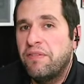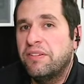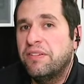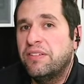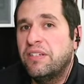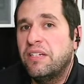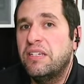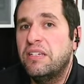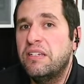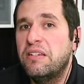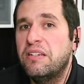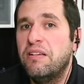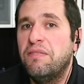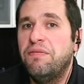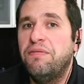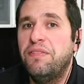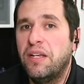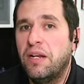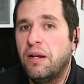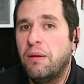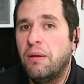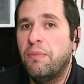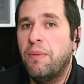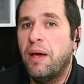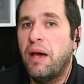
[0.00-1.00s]
a
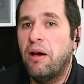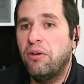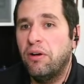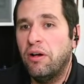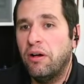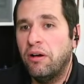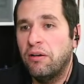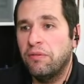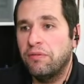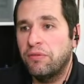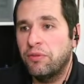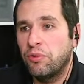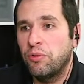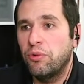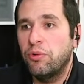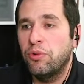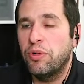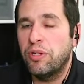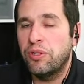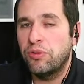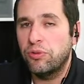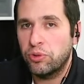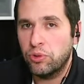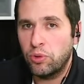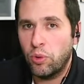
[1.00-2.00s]
significant amount of crude
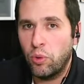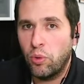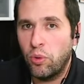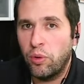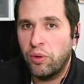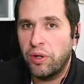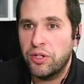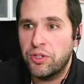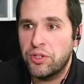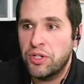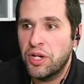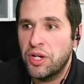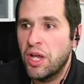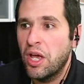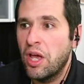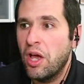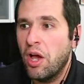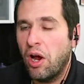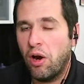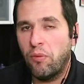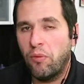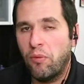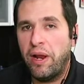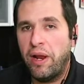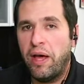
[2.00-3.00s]
in storage
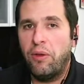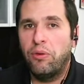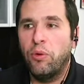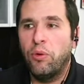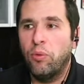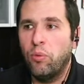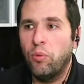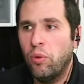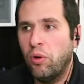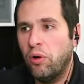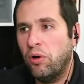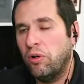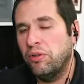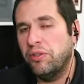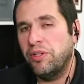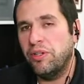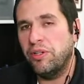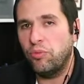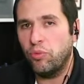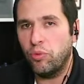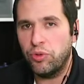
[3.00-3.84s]
around the world,